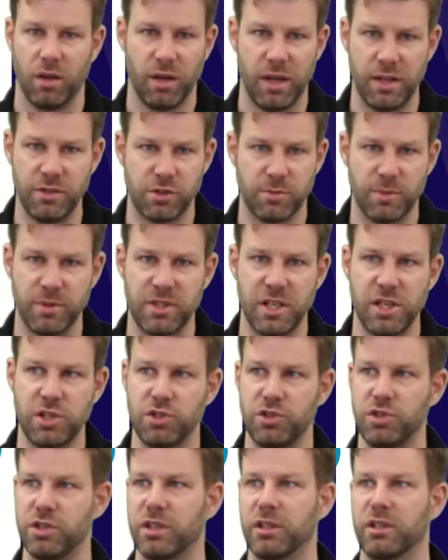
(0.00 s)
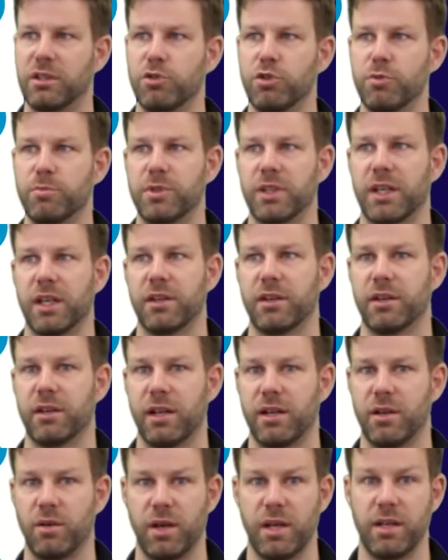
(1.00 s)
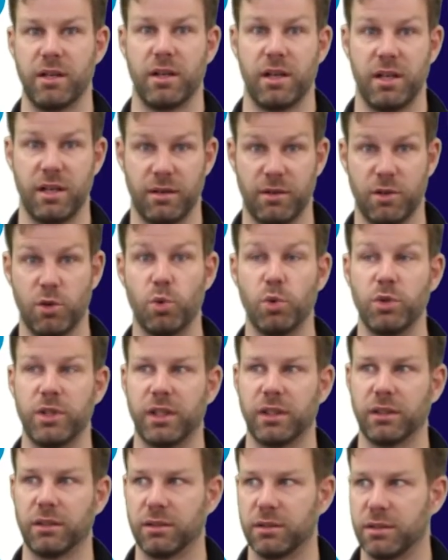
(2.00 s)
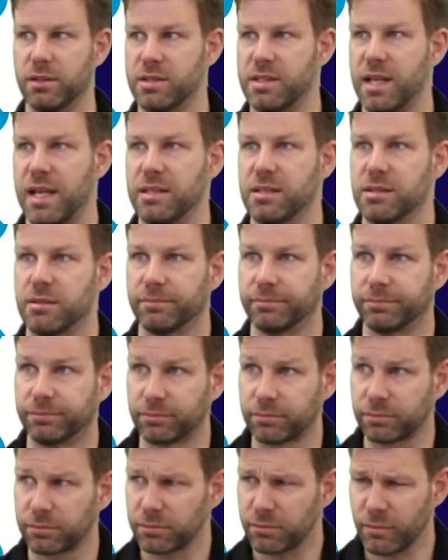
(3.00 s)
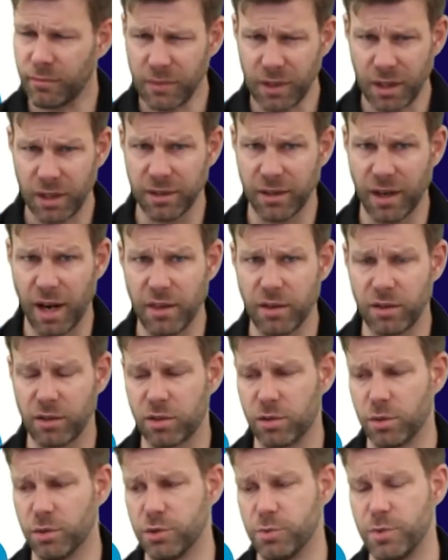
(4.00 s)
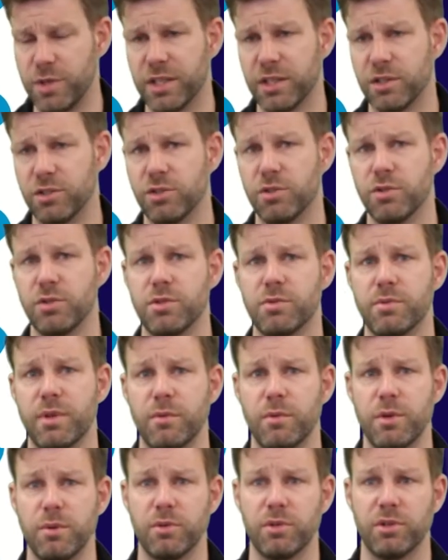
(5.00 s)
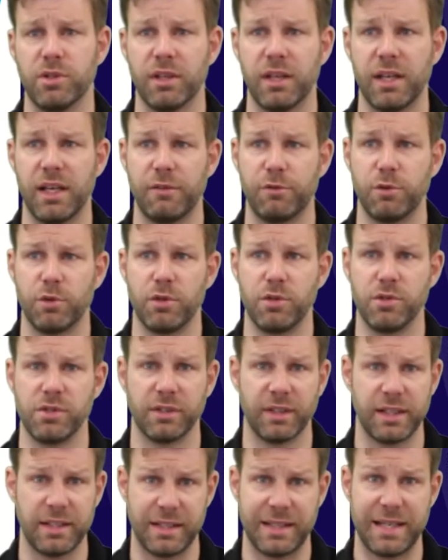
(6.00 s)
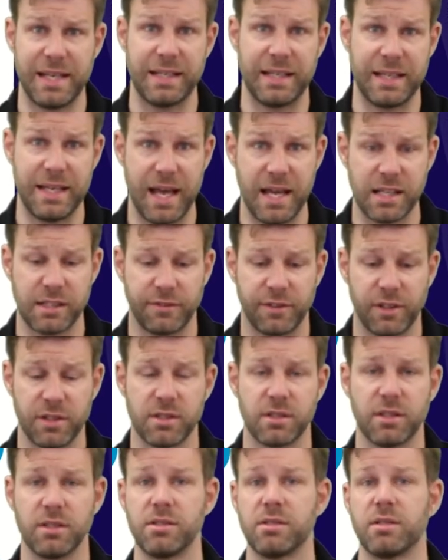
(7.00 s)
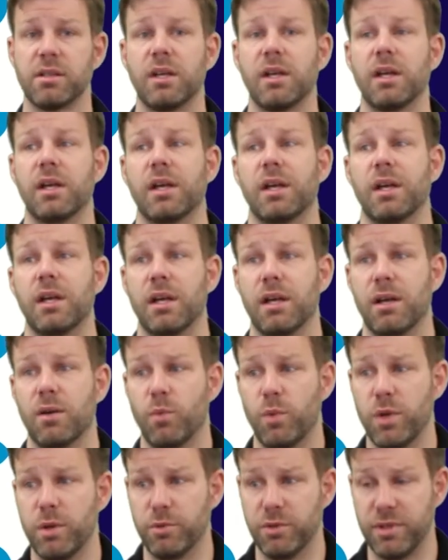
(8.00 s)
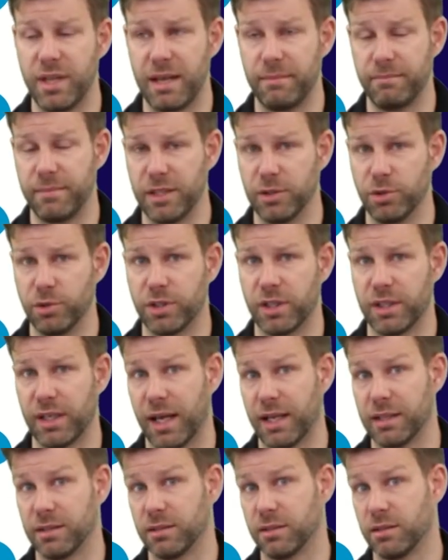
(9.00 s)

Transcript: instrumentation you can group together in a coding sense. Another codes we can use, if we were using like the KKS for instance, we would then be looking at